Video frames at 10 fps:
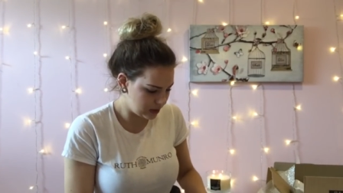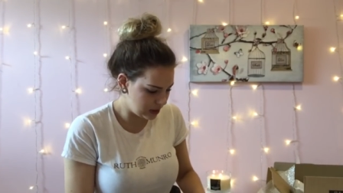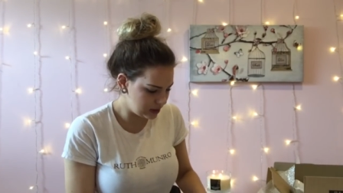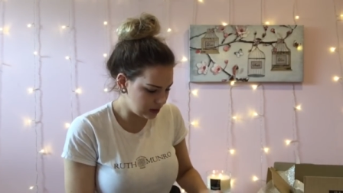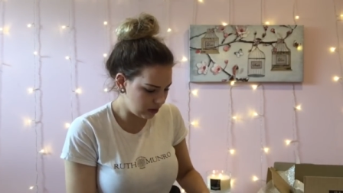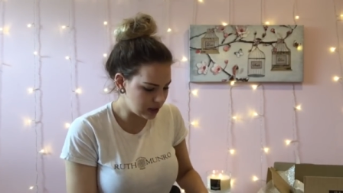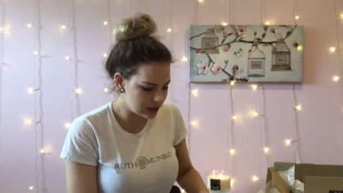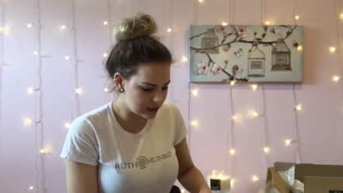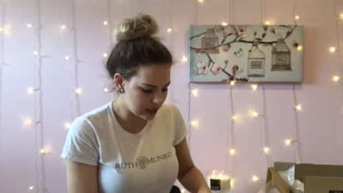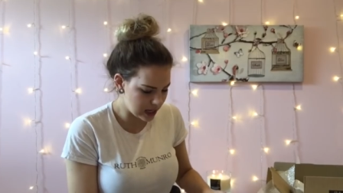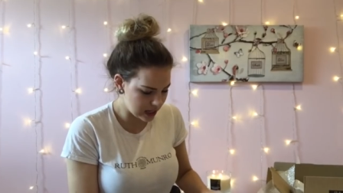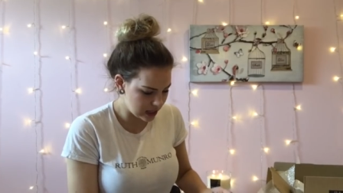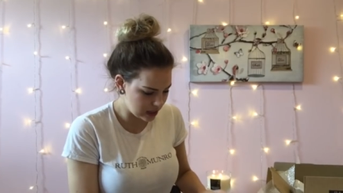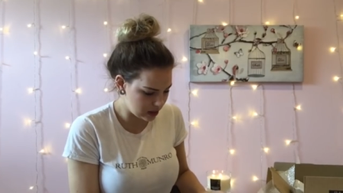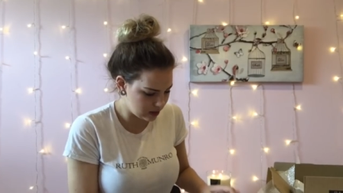These are
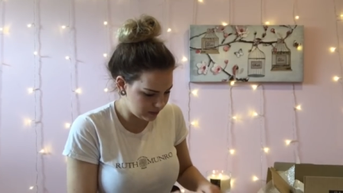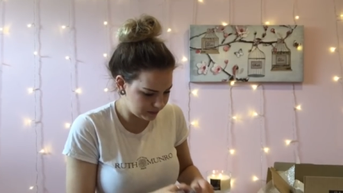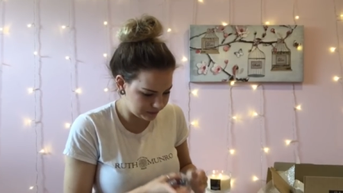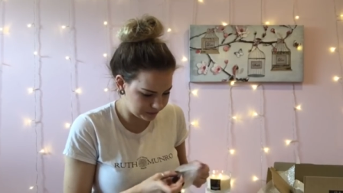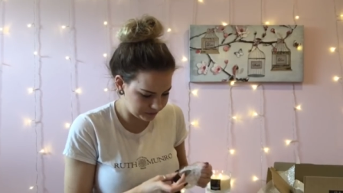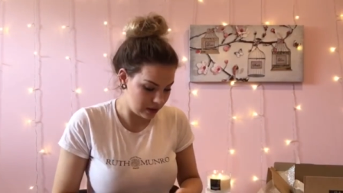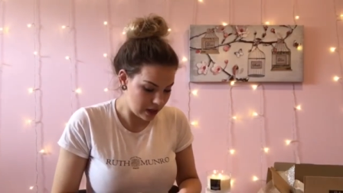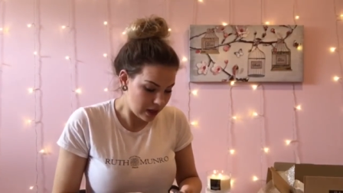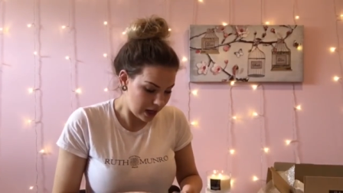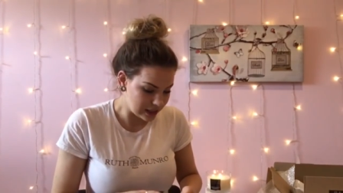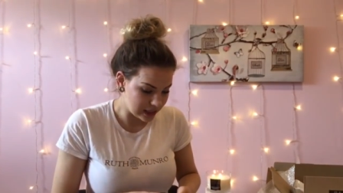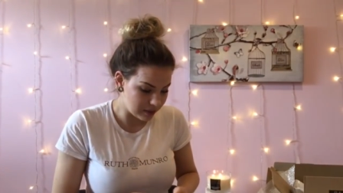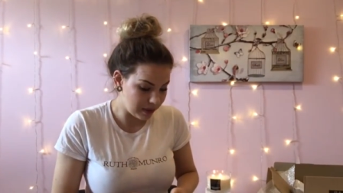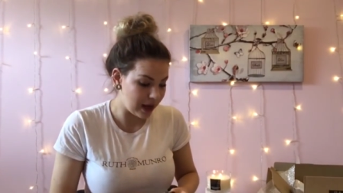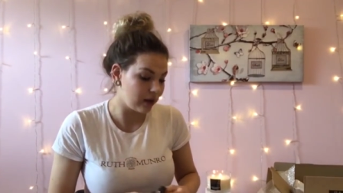insane. I take
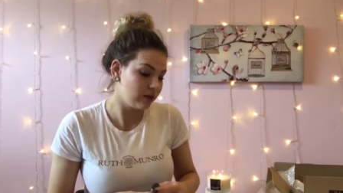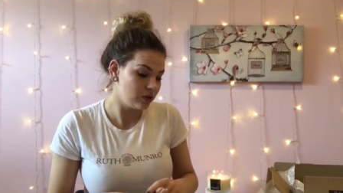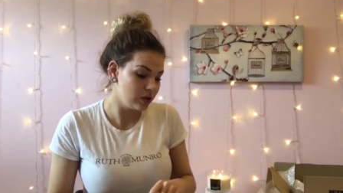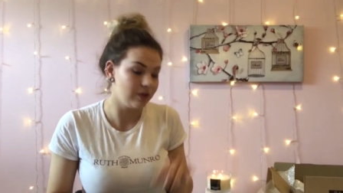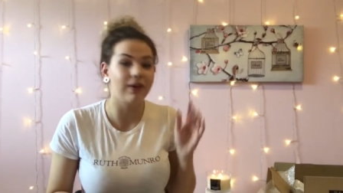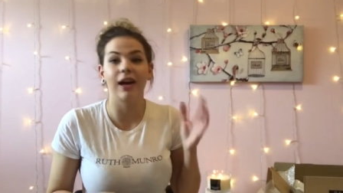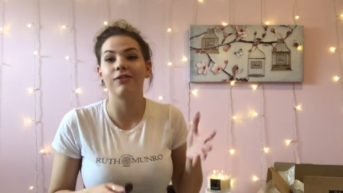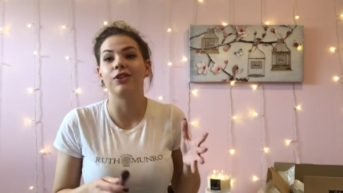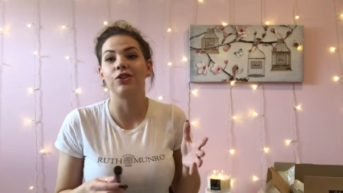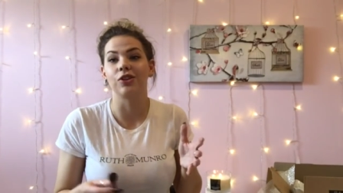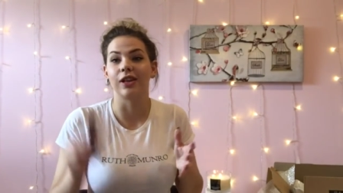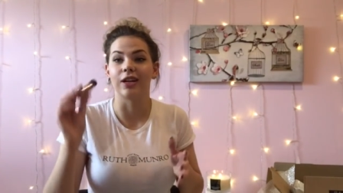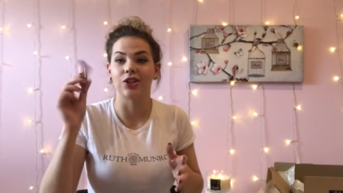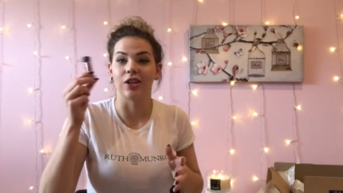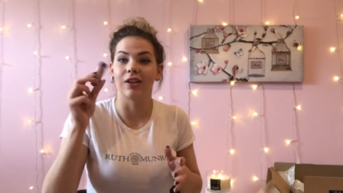it back. There's only five in the new
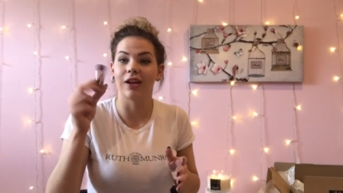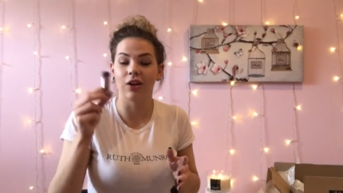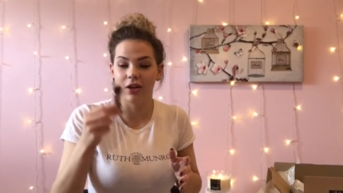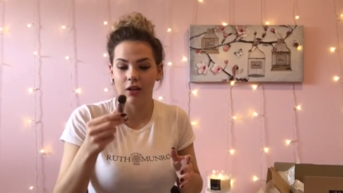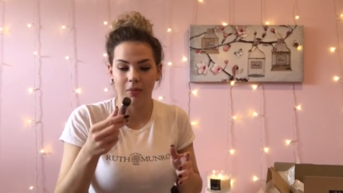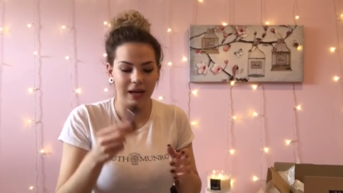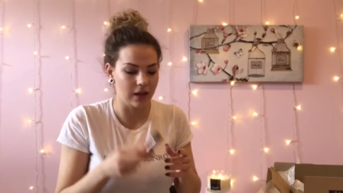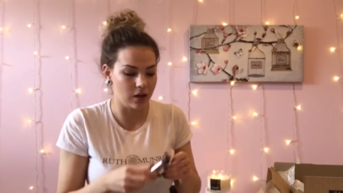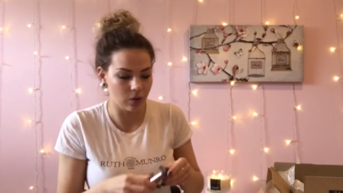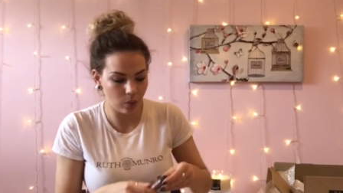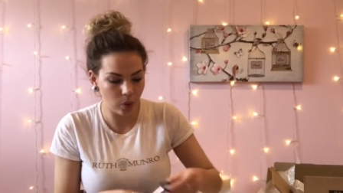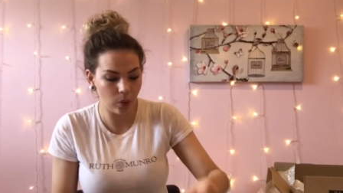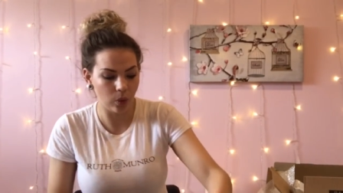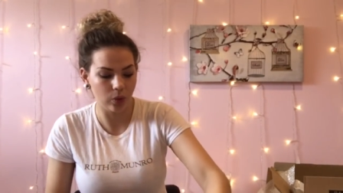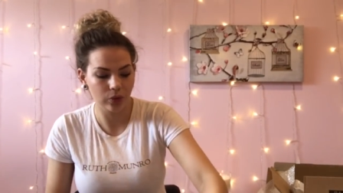collection. I got another Megan.
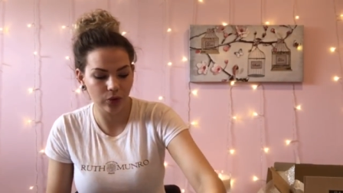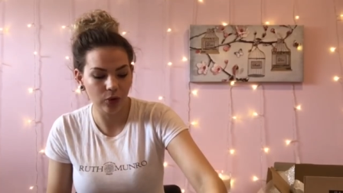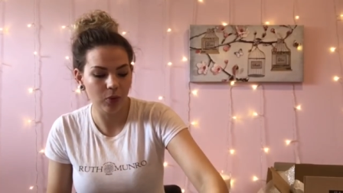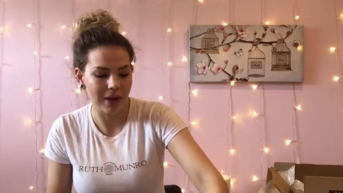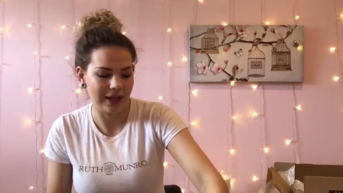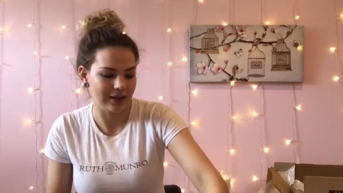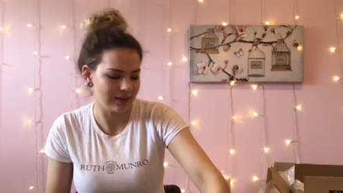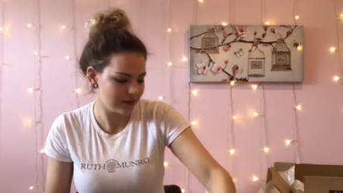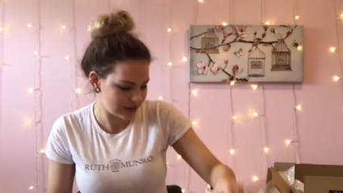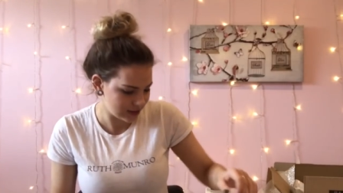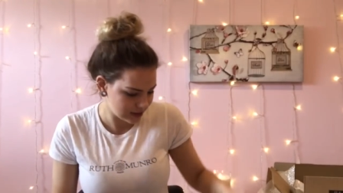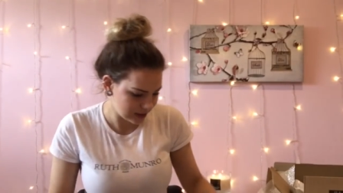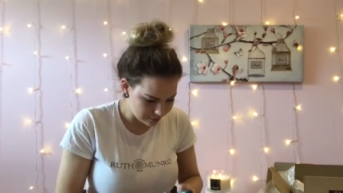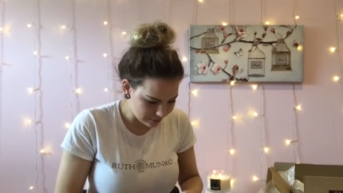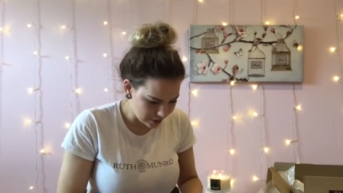Woohoo! Uh, two Megans.
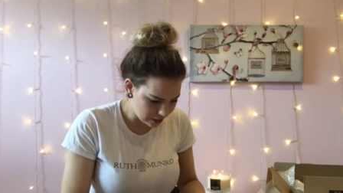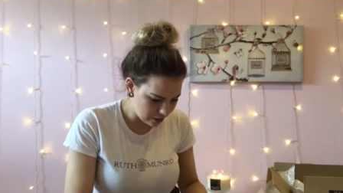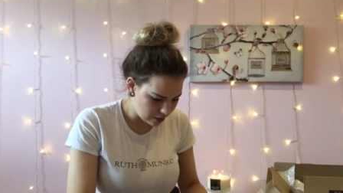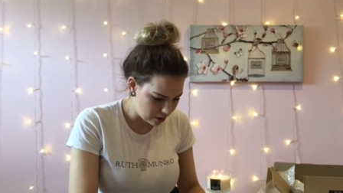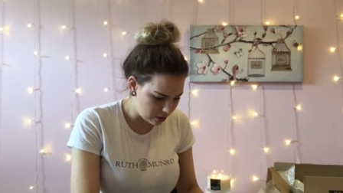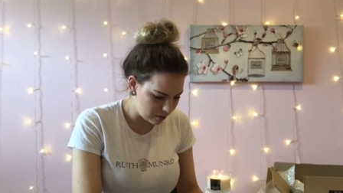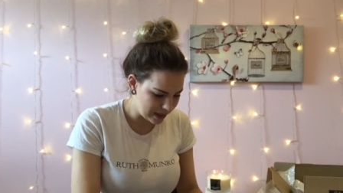Oh